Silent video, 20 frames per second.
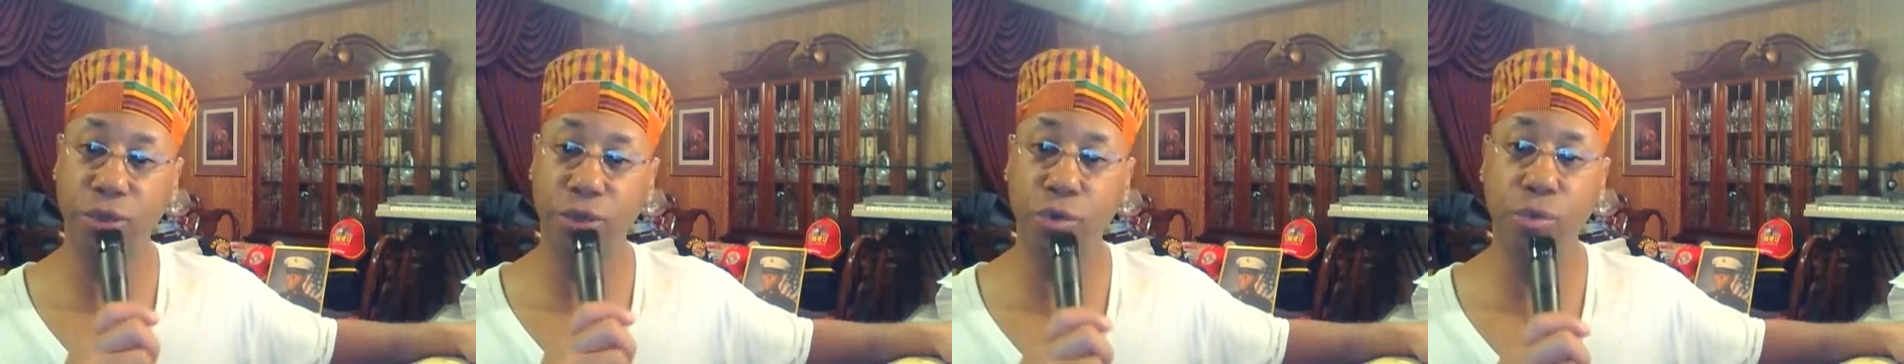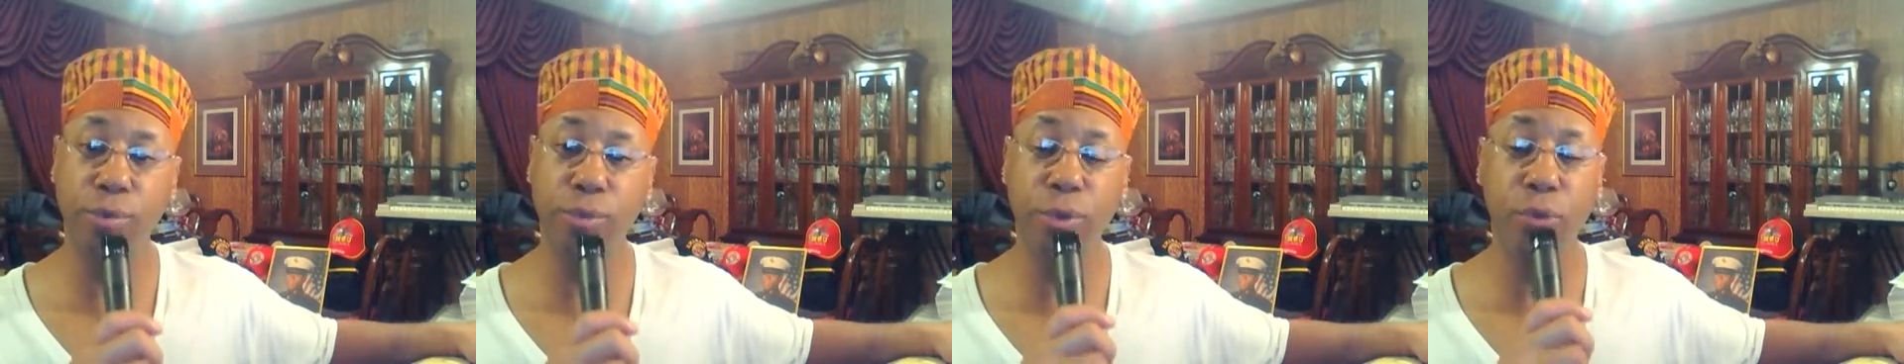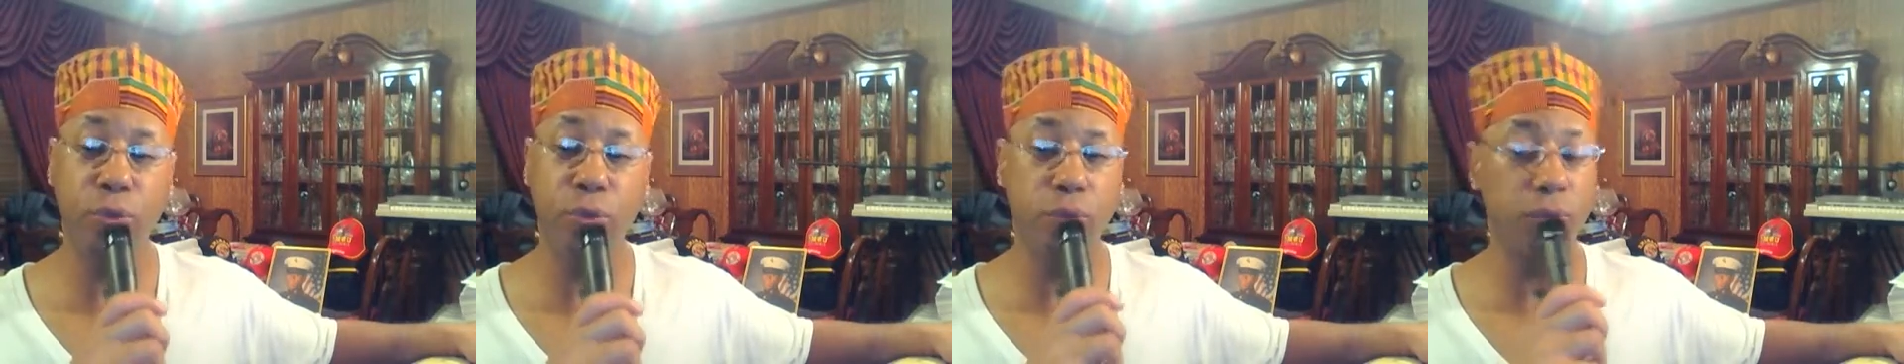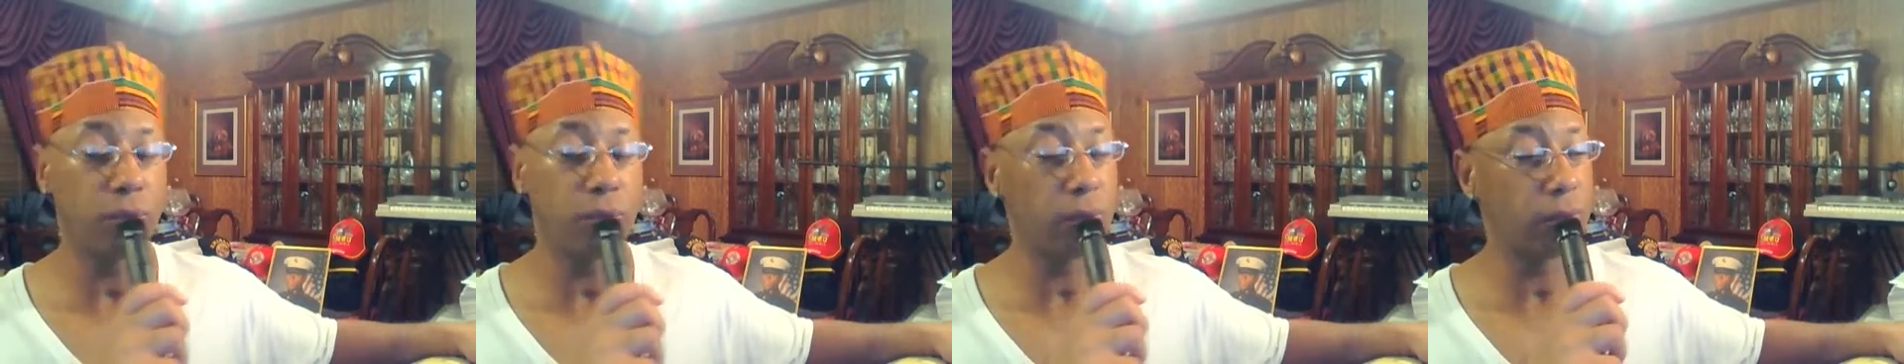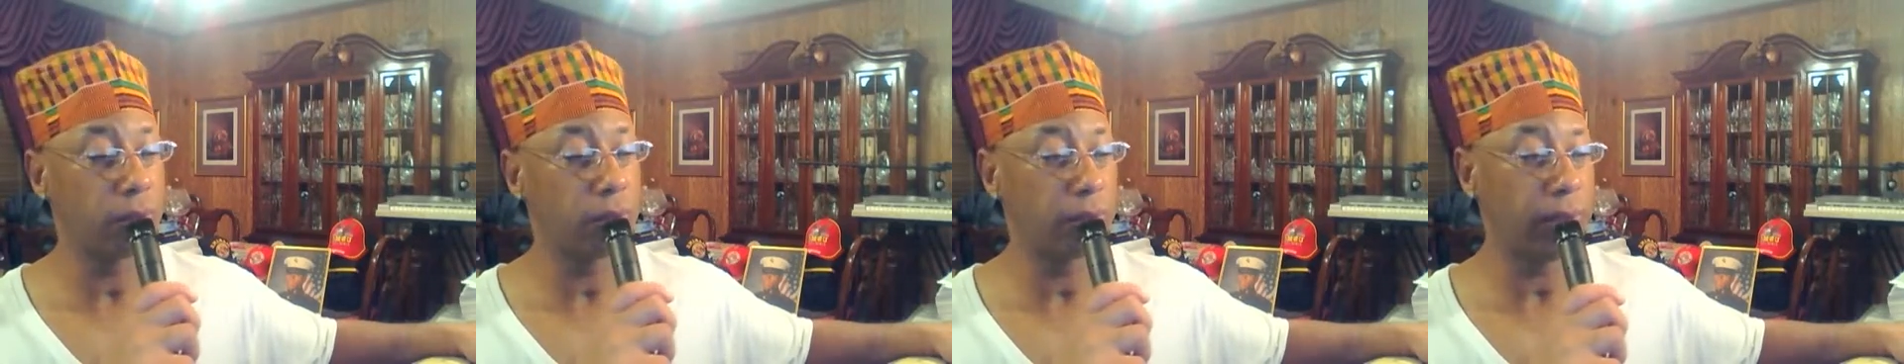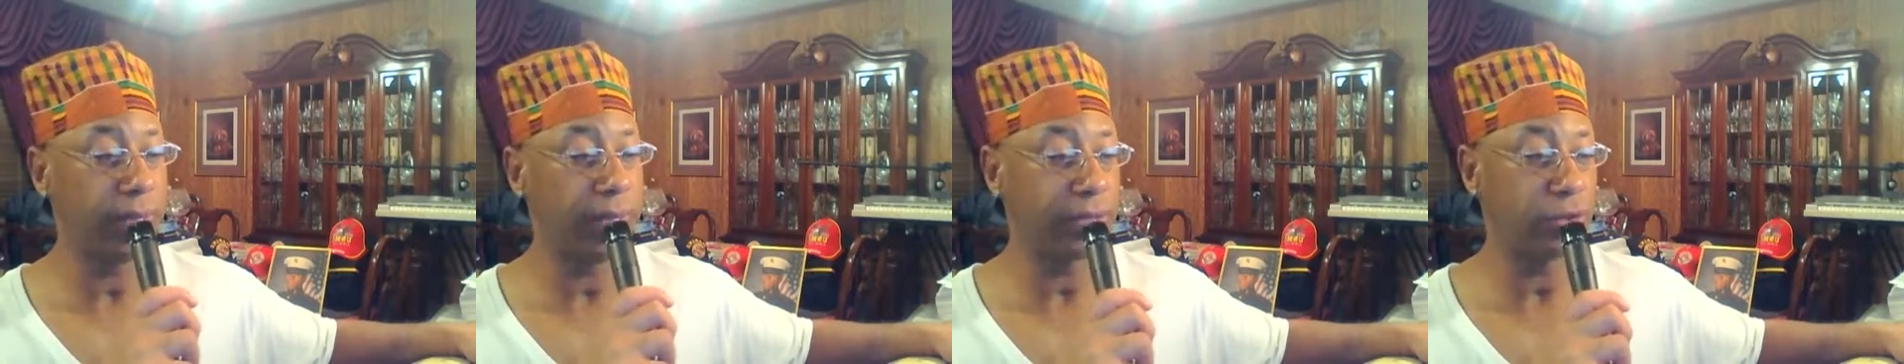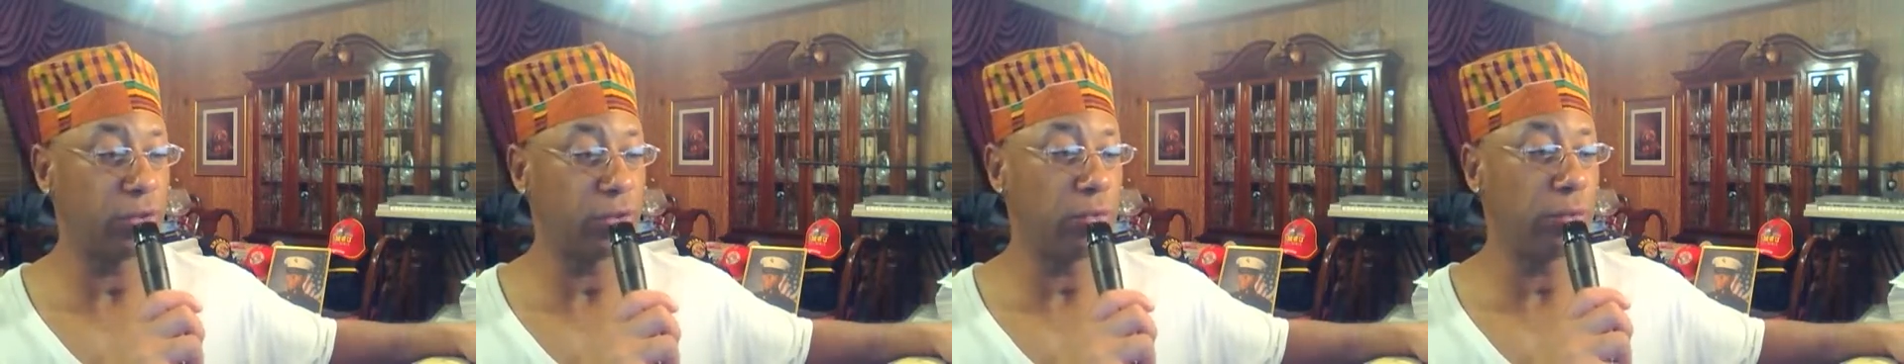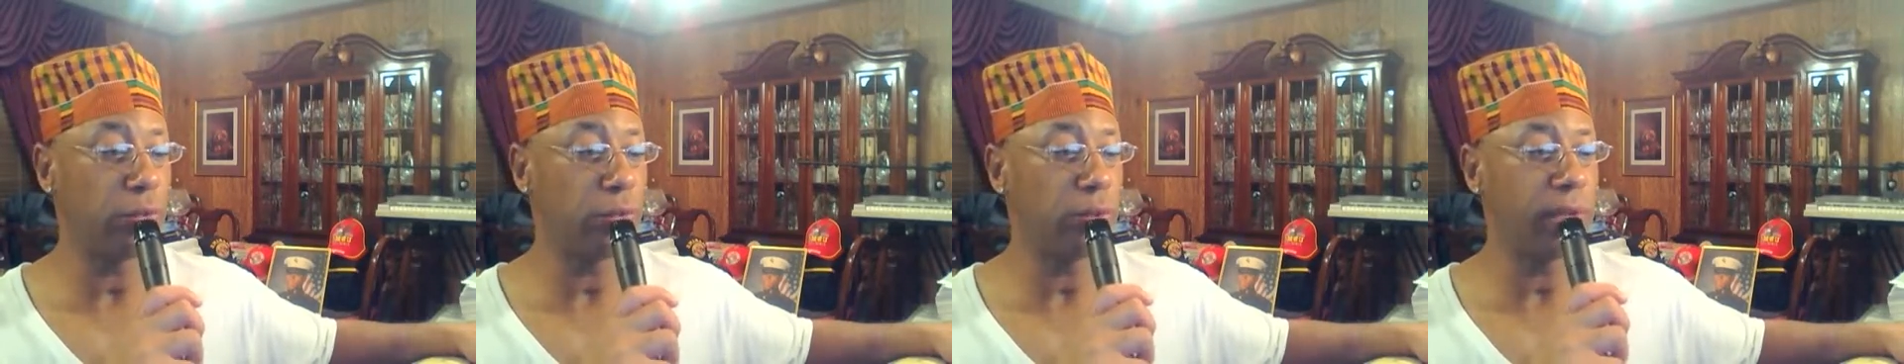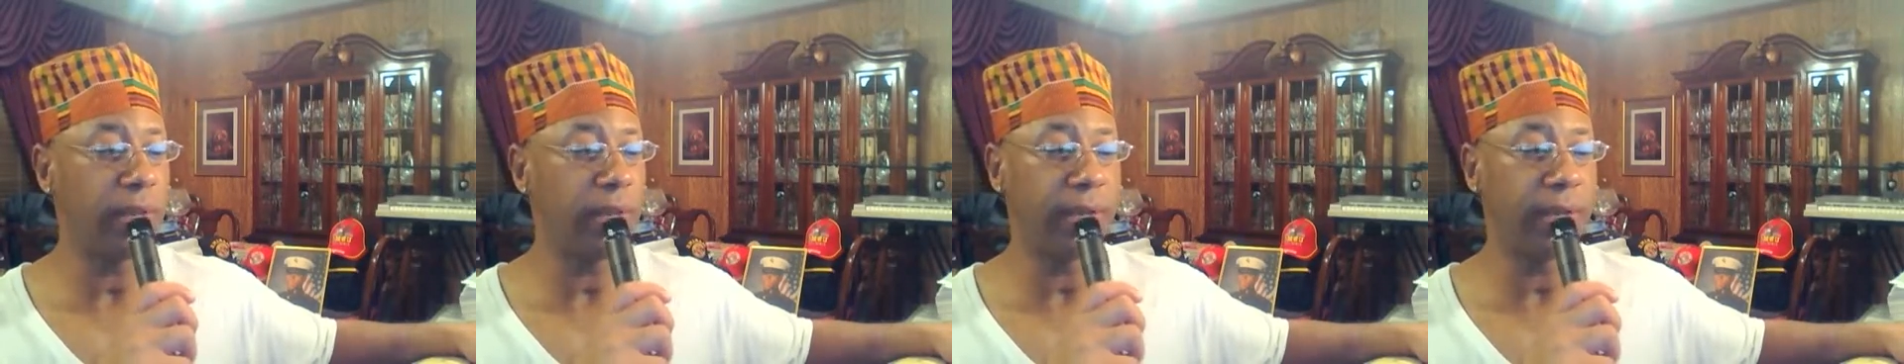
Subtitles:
Tubu, and Tubu,